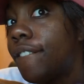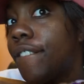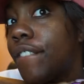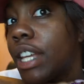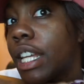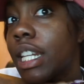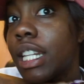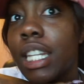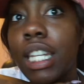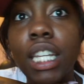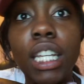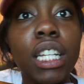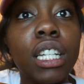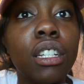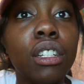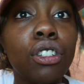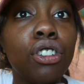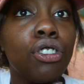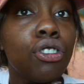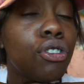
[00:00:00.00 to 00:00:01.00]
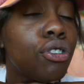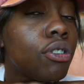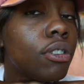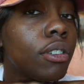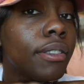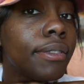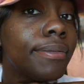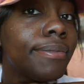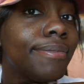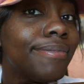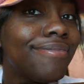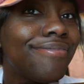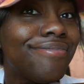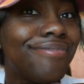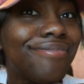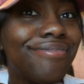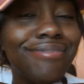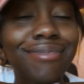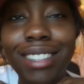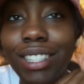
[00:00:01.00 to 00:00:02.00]
finished,
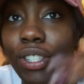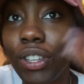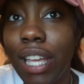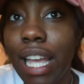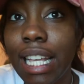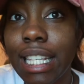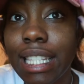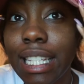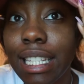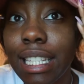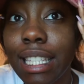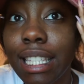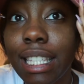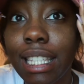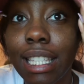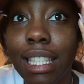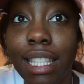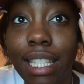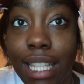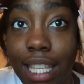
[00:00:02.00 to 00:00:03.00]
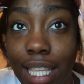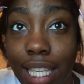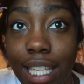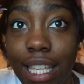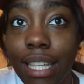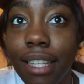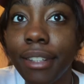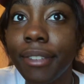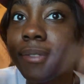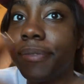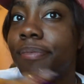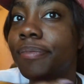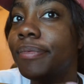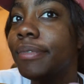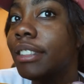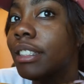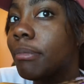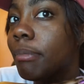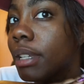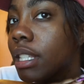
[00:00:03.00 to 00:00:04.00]
so you guys can see.
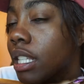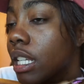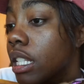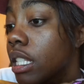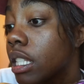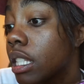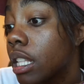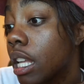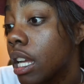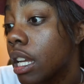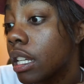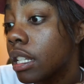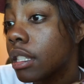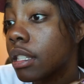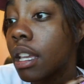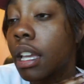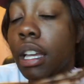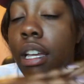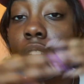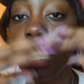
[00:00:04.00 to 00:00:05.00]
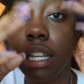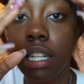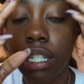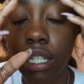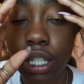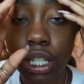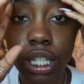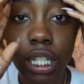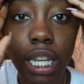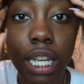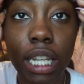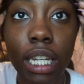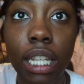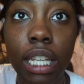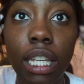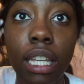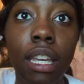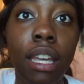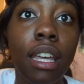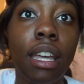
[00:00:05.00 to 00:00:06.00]
My skin's nice and
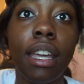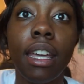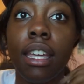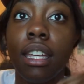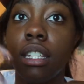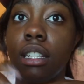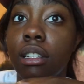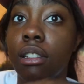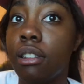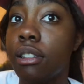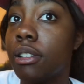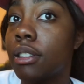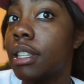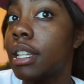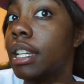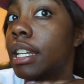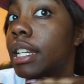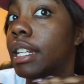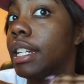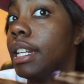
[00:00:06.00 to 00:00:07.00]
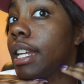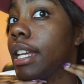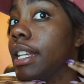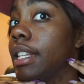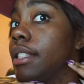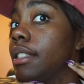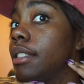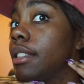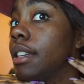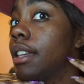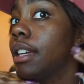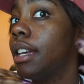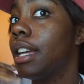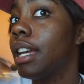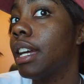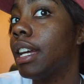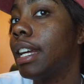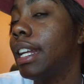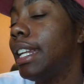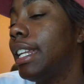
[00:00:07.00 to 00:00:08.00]
shiny, and it looks nice
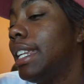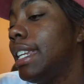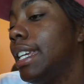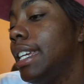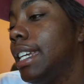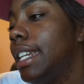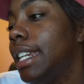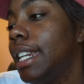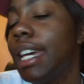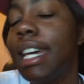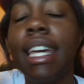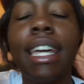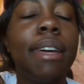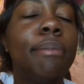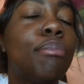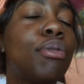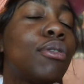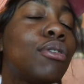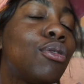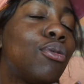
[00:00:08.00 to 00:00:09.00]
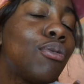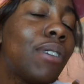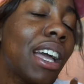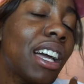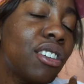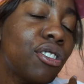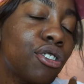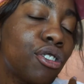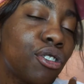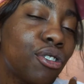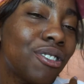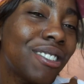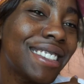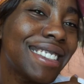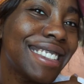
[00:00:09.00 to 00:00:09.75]
and clean and put together.